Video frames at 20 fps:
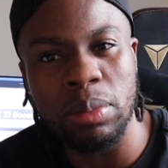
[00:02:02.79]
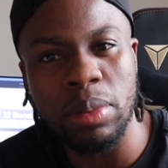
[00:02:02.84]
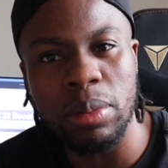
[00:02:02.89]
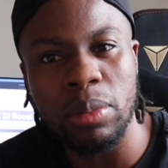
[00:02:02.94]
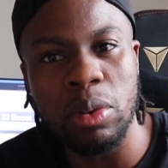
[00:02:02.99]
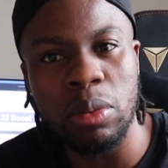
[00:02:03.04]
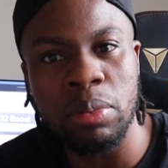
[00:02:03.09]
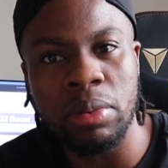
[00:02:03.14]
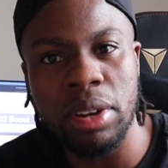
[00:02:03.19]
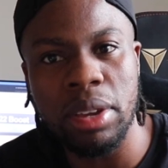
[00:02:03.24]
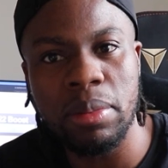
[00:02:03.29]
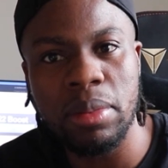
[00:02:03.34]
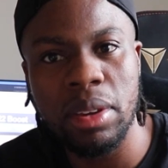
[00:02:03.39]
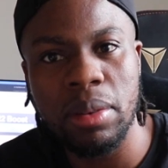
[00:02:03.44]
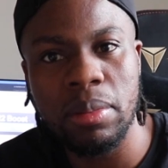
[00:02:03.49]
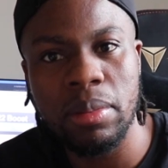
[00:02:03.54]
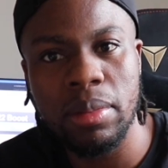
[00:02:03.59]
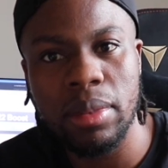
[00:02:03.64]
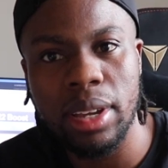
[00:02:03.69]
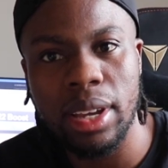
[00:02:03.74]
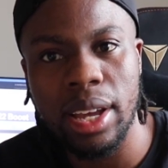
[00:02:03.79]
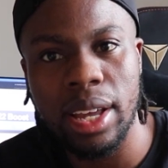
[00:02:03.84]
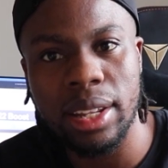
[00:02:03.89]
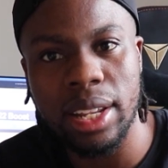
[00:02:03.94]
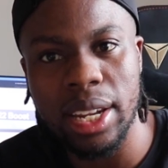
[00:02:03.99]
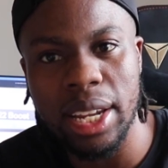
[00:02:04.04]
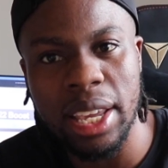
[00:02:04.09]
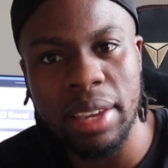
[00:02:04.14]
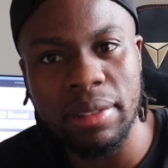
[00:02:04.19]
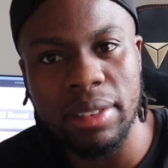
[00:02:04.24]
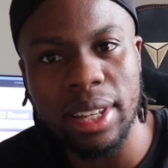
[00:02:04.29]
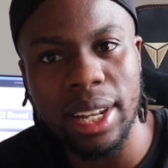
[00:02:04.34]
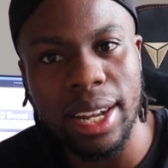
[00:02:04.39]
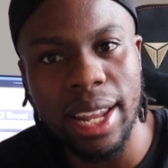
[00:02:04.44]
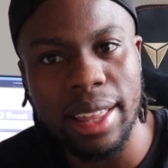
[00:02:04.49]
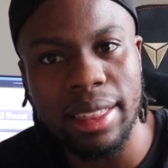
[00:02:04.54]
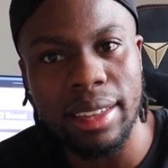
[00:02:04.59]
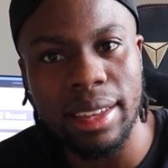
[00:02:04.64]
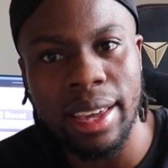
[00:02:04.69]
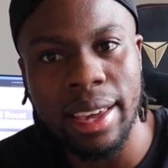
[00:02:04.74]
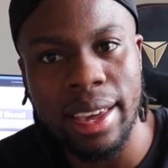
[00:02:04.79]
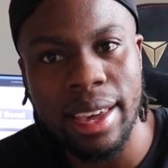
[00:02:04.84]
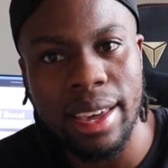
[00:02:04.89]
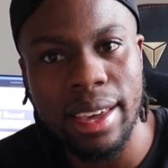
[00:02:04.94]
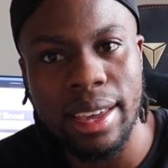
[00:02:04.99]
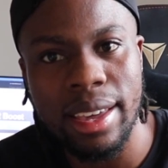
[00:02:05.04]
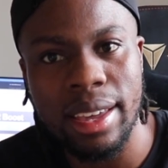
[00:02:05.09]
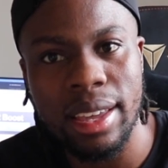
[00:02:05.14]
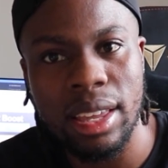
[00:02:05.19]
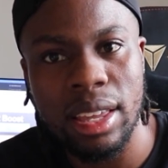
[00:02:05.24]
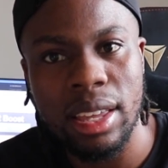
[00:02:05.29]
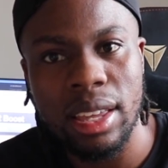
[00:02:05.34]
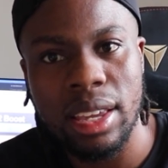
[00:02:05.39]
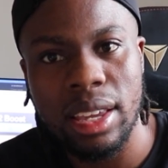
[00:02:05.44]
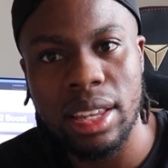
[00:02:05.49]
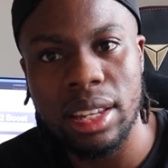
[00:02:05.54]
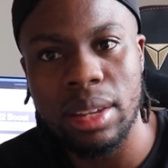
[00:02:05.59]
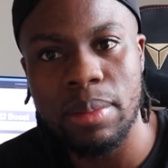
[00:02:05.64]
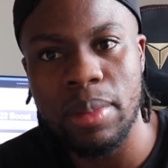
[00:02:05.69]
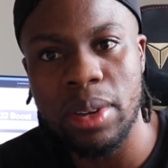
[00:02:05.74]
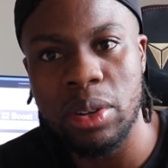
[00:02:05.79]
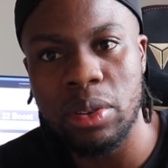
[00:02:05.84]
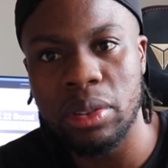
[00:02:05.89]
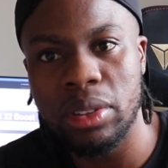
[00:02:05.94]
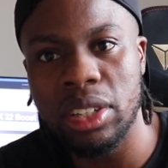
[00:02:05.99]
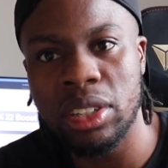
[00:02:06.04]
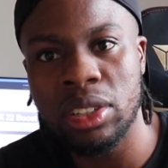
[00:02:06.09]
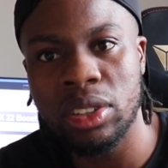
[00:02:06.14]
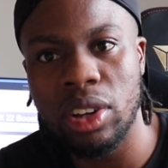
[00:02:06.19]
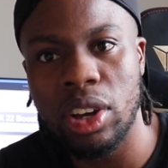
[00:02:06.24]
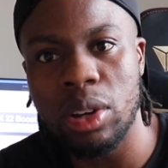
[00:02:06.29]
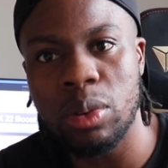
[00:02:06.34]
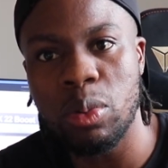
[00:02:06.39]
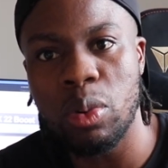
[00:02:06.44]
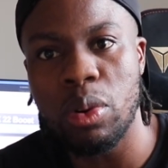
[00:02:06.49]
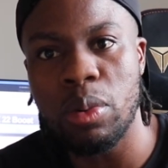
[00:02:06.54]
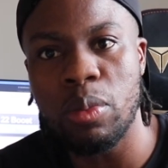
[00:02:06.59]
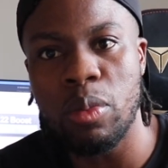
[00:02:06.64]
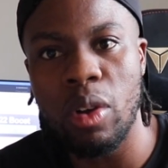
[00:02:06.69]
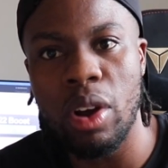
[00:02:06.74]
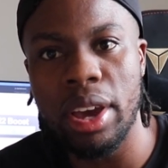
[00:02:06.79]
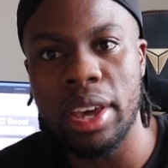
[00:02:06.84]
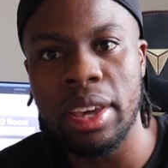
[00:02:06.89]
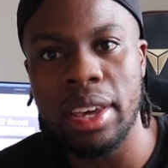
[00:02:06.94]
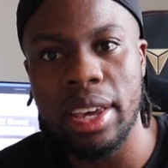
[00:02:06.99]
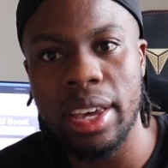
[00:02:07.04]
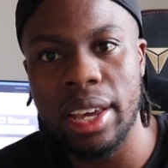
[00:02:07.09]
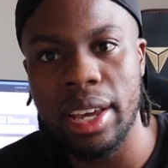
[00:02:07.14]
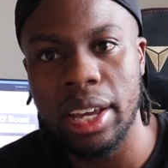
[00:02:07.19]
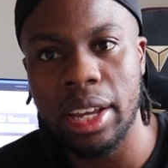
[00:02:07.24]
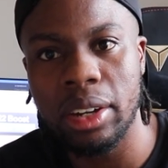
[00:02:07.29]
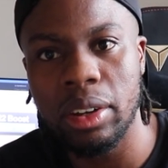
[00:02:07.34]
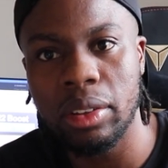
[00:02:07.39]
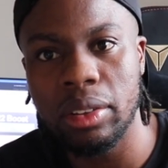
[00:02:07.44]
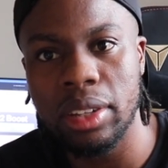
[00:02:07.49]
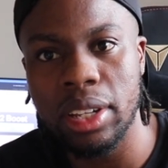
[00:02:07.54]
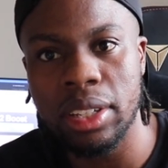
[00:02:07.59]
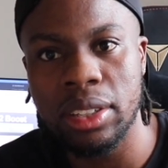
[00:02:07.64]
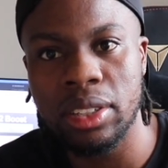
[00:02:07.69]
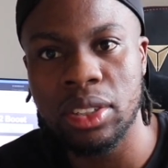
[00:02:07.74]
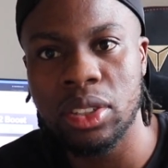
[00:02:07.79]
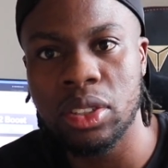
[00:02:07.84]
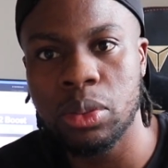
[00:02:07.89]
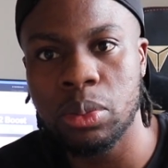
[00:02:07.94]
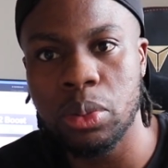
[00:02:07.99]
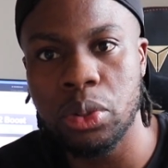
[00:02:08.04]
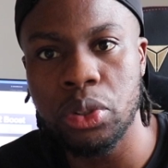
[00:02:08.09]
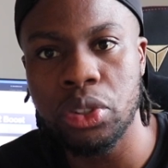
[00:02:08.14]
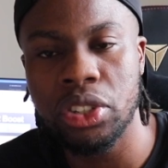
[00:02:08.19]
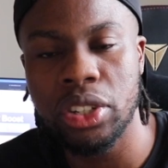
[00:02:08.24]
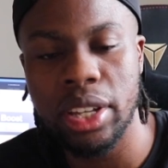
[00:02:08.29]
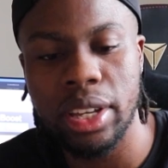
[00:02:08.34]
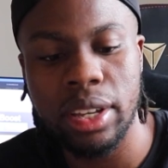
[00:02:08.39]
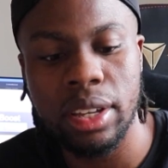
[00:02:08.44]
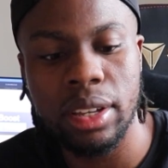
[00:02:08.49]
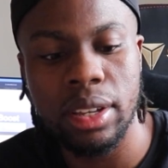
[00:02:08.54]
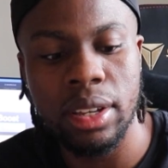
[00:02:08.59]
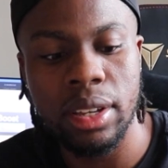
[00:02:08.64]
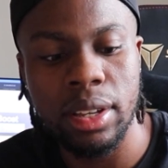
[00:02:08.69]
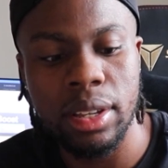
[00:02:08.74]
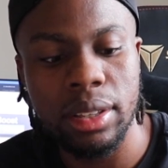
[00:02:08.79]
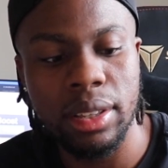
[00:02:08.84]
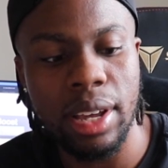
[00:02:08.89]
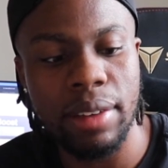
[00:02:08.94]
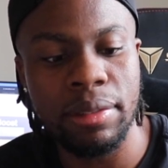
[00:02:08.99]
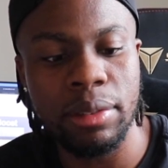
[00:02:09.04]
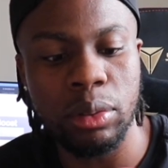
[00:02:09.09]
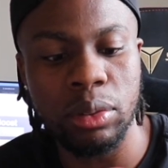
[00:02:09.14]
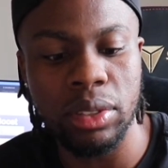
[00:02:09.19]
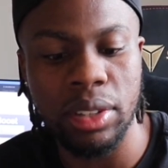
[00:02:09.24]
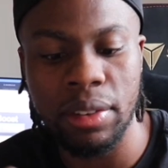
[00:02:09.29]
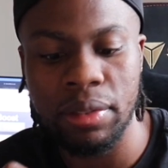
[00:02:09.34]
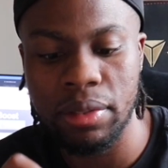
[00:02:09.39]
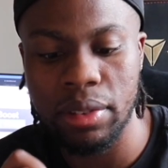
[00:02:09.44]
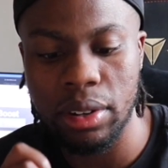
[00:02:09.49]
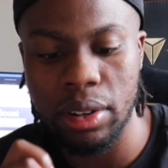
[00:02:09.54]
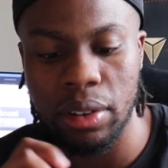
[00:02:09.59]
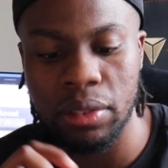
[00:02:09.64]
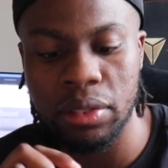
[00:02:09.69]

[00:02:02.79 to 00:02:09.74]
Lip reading: a bit more premium, and then even the leather here in the middle on this side one white here, and on this swoosh here that feels different.